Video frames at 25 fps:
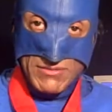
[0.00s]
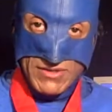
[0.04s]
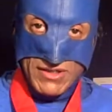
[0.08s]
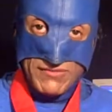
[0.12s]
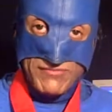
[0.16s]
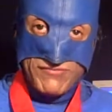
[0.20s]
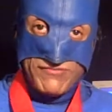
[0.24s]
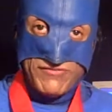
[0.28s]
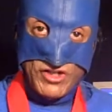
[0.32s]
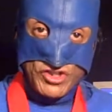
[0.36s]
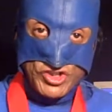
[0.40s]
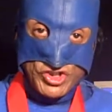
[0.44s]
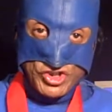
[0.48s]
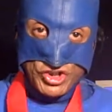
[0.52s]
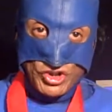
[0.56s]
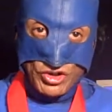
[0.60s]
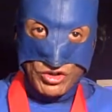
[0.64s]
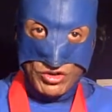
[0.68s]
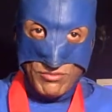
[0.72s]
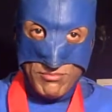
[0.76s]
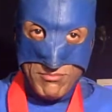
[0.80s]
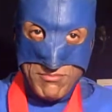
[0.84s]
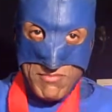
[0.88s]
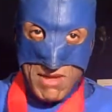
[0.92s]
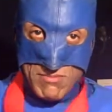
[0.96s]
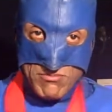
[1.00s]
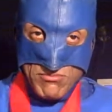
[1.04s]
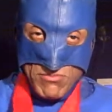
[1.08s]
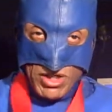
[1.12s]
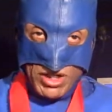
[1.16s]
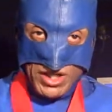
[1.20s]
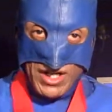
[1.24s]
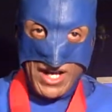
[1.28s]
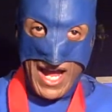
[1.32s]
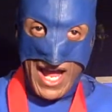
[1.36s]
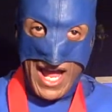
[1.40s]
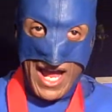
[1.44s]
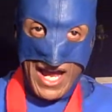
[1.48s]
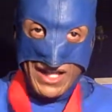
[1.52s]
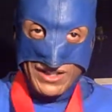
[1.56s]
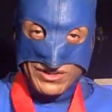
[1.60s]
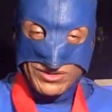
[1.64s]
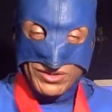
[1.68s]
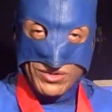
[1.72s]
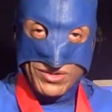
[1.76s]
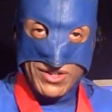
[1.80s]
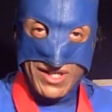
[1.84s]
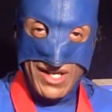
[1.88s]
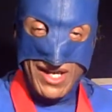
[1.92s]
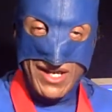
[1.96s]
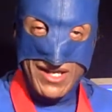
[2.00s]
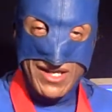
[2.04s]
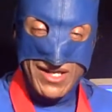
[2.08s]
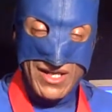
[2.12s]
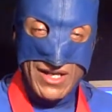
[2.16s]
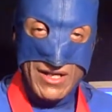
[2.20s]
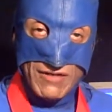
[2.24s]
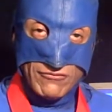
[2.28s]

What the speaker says: an official member, guys, okay?